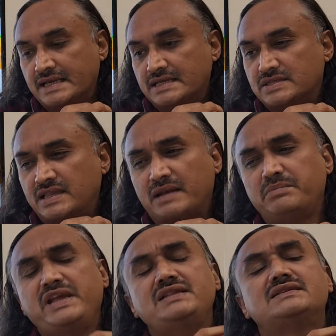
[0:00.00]
So that
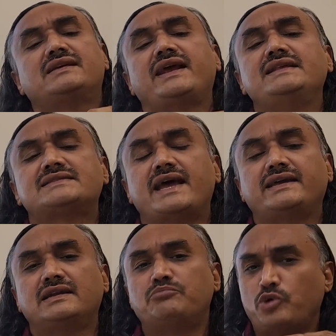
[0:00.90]
means the rain
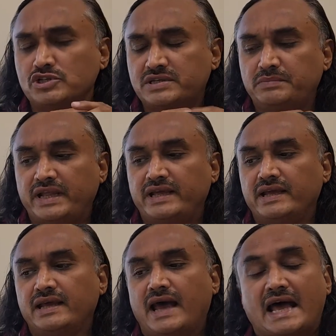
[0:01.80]
cycle possibly
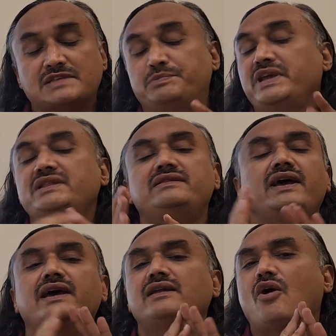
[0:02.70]
has been
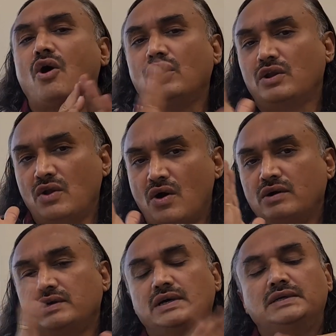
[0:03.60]
there all along